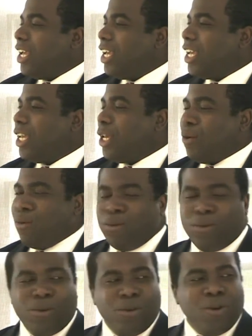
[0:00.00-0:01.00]
He,
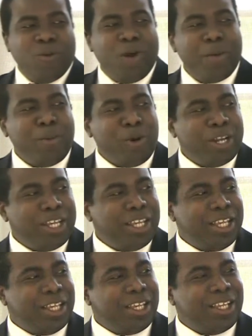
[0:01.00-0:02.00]
one morning,
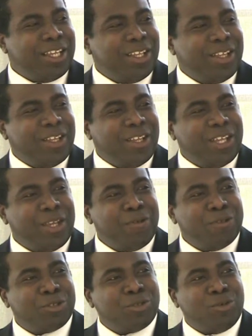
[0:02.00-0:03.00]
he, he
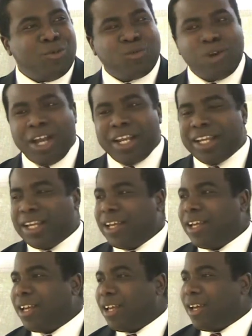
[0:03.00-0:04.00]
was
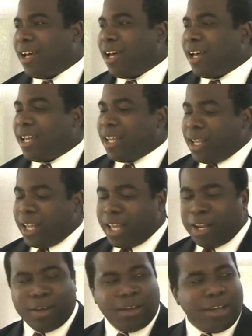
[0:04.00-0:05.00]
running uh, he, had, he
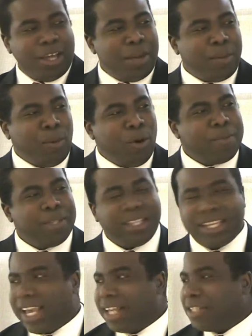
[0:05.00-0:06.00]
had a, an appointment
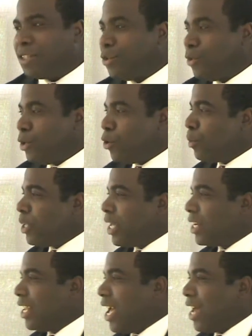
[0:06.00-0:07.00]
that he had to do. We normally
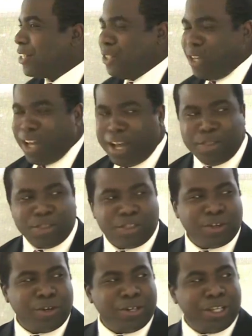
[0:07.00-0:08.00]
had class at
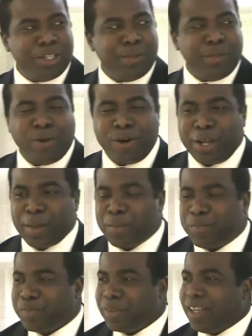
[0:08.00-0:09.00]
9:30 in the morning,
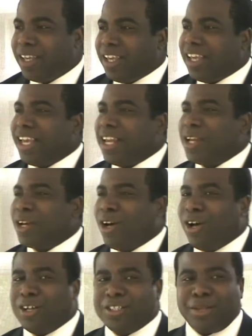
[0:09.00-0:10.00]
and he
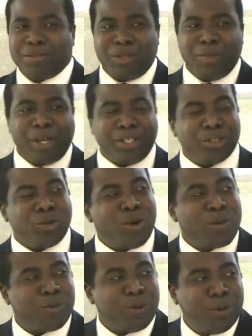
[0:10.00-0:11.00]
calls up to my
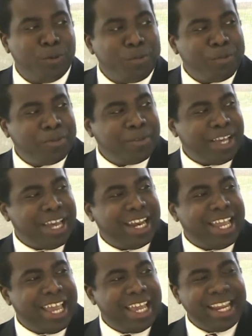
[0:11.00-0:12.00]
dorm room at
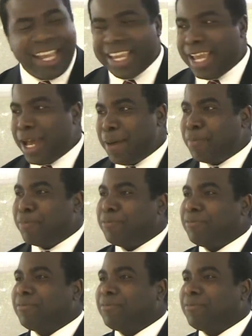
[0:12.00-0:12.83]
8 a.m.